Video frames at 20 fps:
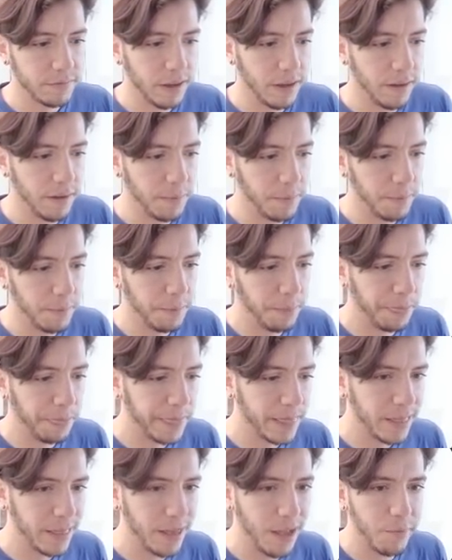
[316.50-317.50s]
um,
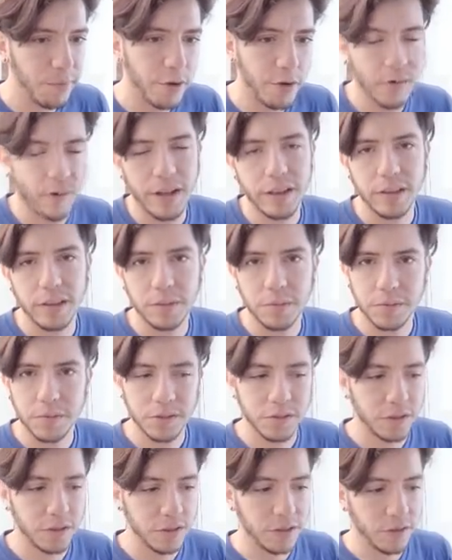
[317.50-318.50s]
yeah more random,
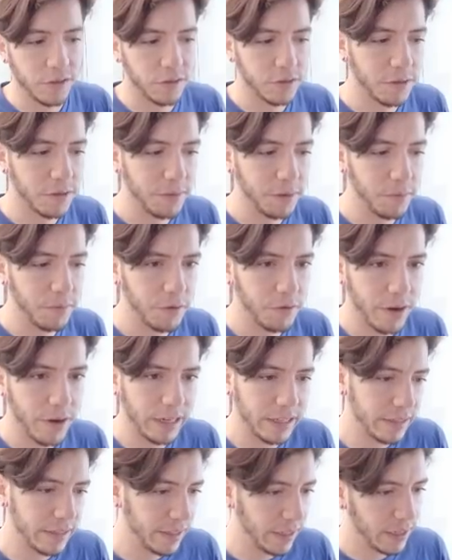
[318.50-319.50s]
so it looks a bit more
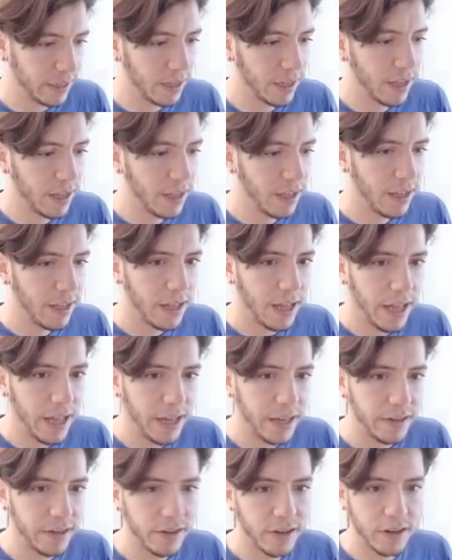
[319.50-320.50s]
realistic.
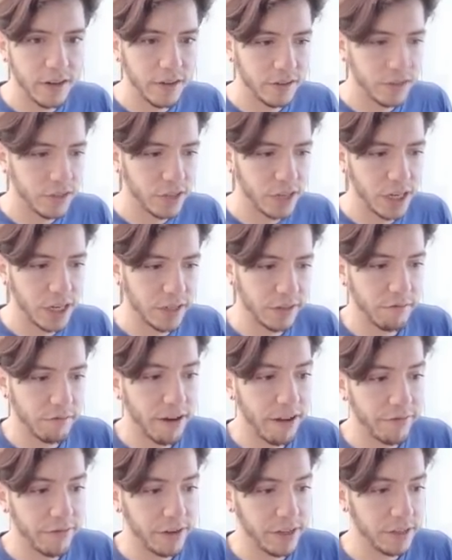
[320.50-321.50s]
And you can also change the
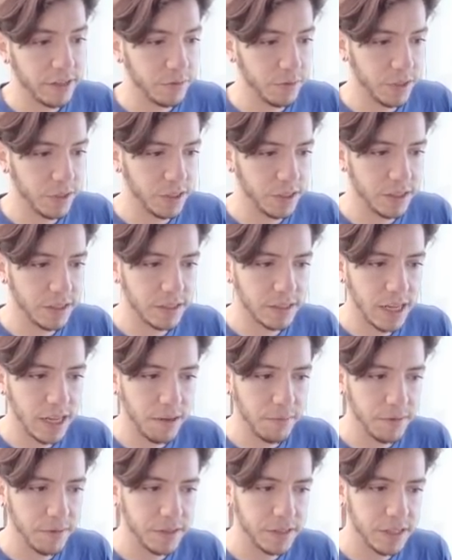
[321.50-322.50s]
roughness, which is the
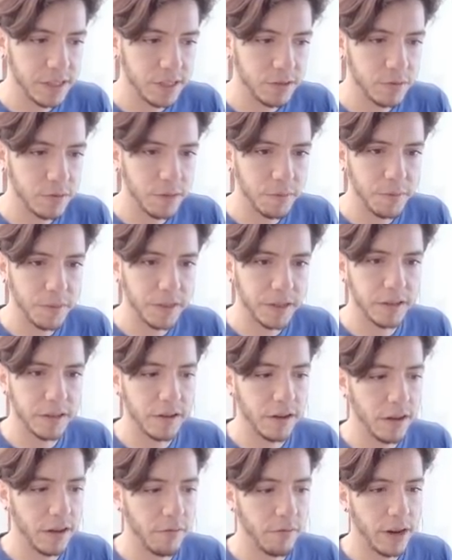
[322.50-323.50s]
same as this one, but
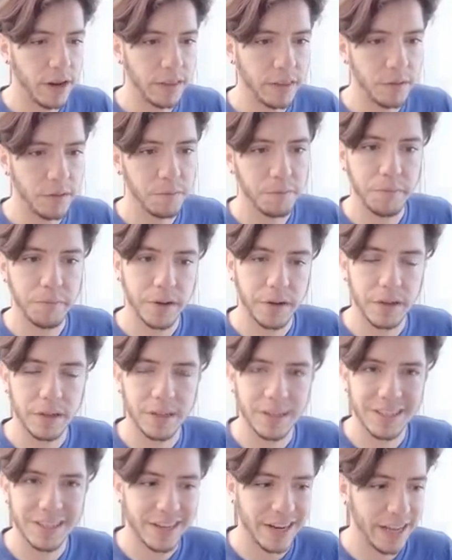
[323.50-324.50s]
uh, random per
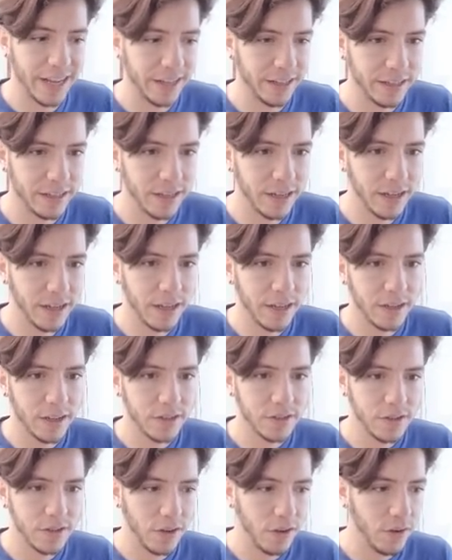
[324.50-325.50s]
strand.
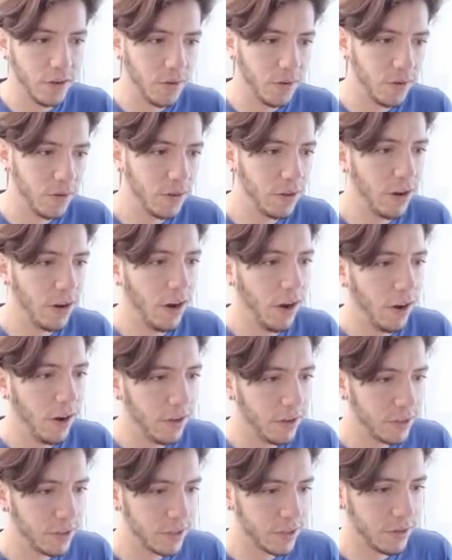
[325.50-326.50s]
So
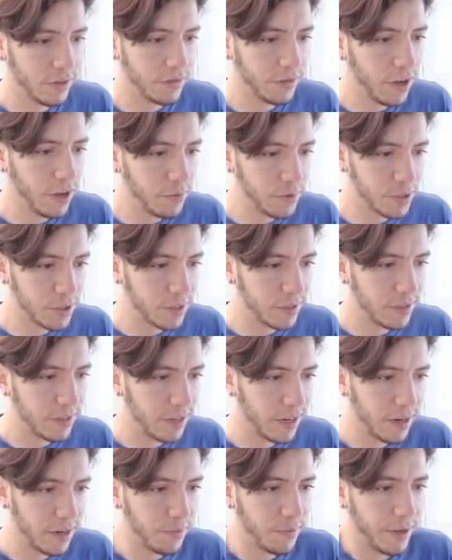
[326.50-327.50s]
lots of options
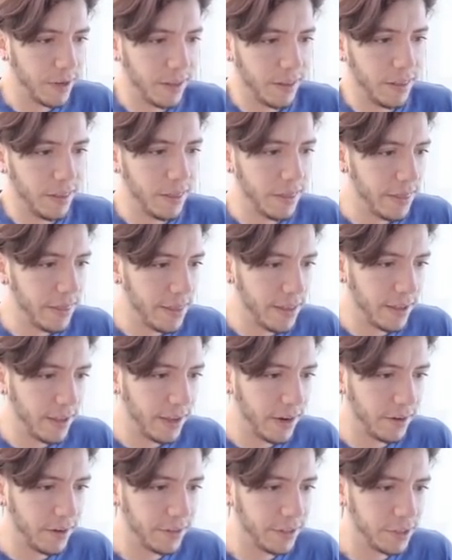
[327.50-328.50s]
there, but
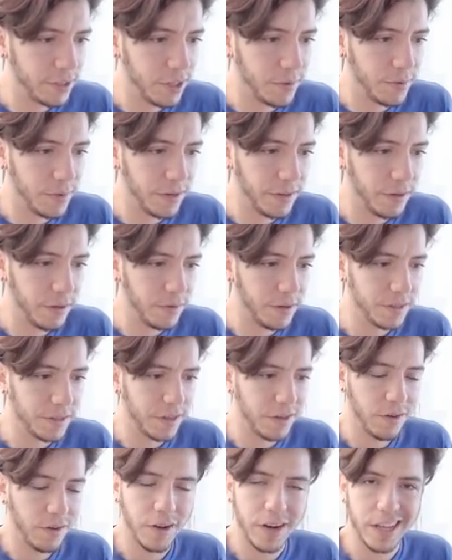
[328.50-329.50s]
here on the top are the ones
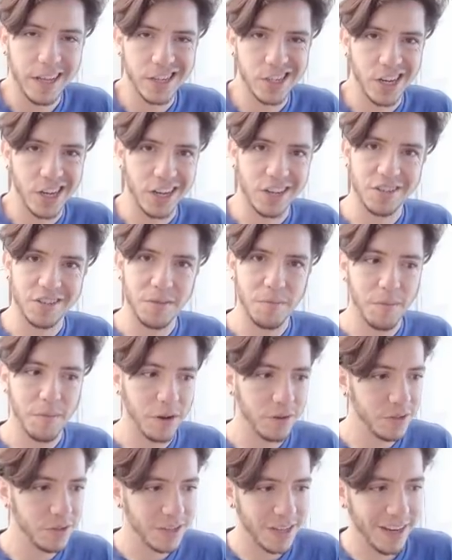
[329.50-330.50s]
that you're gonna change the
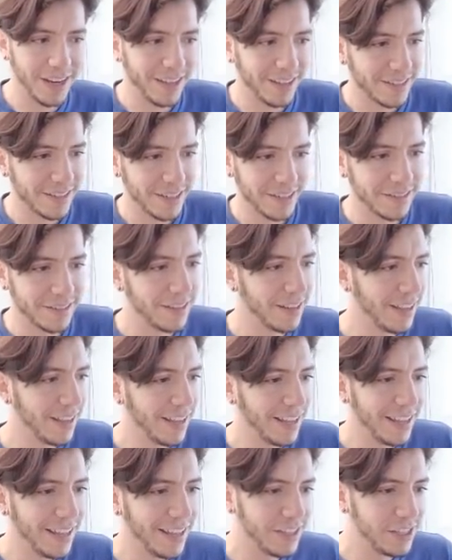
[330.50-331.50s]
most and it's just
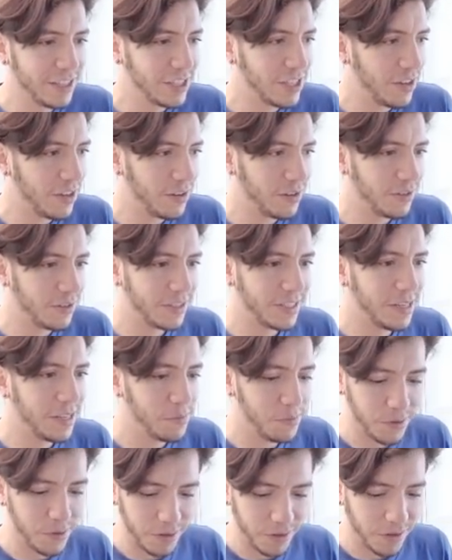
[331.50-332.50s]
so
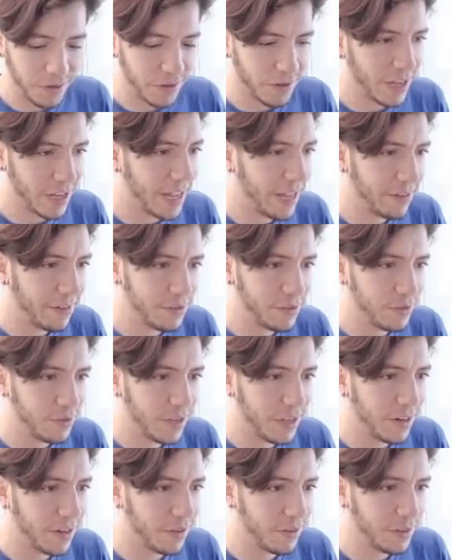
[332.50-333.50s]
simple. You don't have
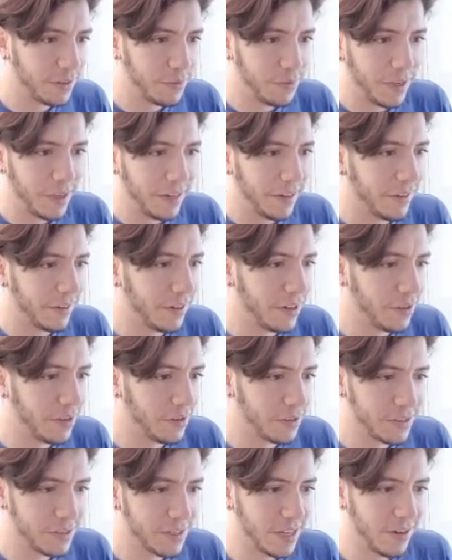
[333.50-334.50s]
to add all the million
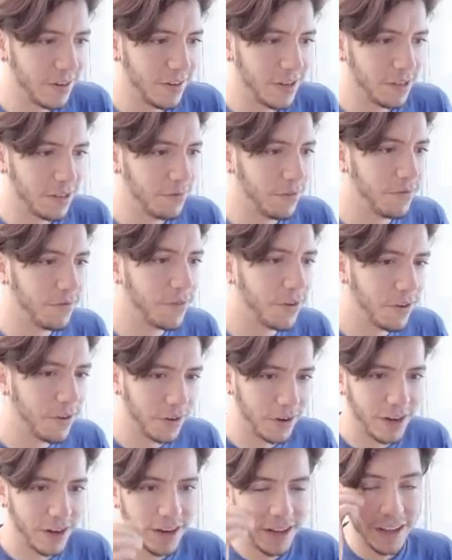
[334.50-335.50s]
nodes that you had
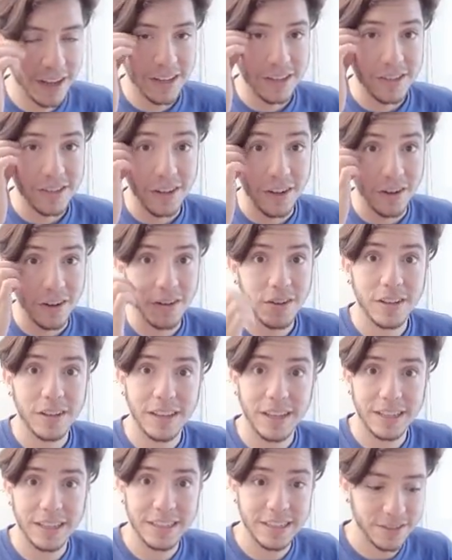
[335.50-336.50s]
before. So
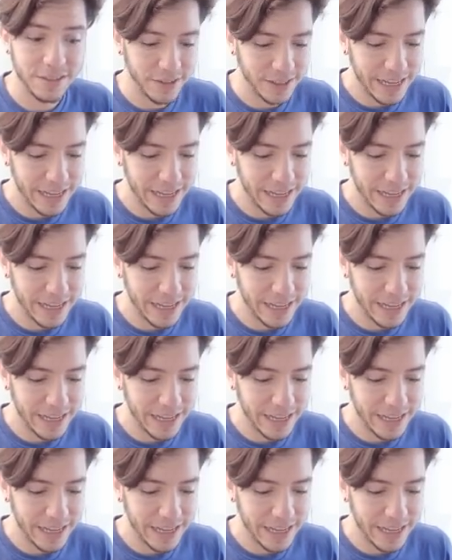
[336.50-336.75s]
this is